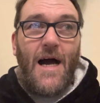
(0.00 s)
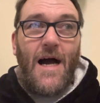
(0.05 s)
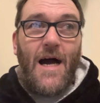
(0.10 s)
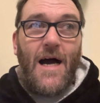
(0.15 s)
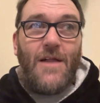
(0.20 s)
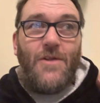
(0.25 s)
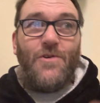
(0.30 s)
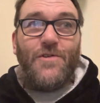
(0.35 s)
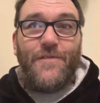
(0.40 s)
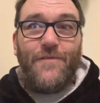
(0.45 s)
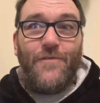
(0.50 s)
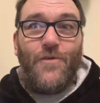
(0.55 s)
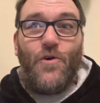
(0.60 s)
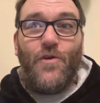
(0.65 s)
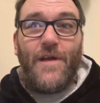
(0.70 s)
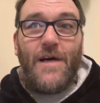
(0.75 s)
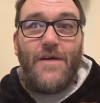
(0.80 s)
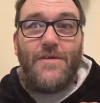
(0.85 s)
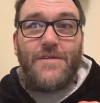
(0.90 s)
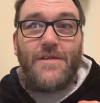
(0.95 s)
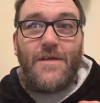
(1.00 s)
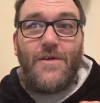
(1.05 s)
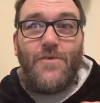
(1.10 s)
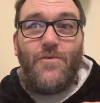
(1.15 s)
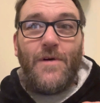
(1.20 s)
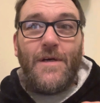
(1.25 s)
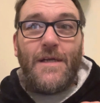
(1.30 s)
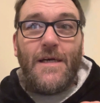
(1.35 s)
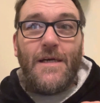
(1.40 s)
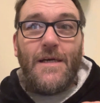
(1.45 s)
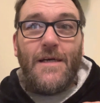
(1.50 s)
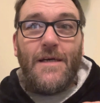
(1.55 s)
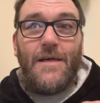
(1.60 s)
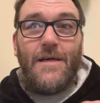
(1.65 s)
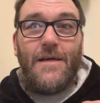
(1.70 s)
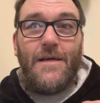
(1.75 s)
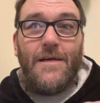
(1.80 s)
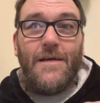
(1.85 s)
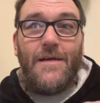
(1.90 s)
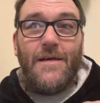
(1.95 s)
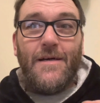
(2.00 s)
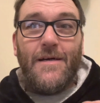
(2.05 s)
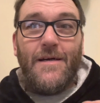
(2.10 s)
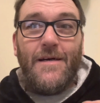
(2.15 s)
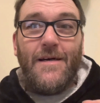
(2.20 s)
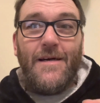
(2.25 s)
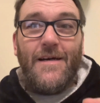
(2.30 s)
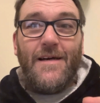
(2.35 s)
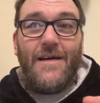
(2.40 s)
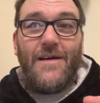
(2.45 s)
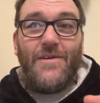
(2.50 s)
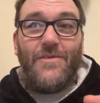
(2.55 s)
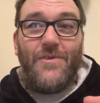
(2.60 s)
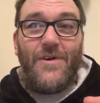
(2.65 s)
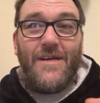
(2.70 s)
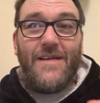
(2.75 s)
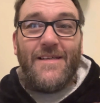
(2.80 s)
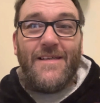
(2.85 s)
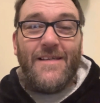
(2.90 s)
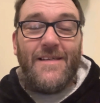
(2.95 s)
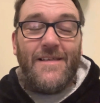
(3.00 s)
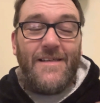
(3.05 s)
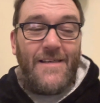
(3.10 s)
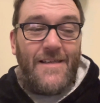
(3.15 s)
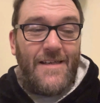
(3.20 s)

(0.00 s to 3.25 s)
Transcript: I lost 4,000 quid. Right?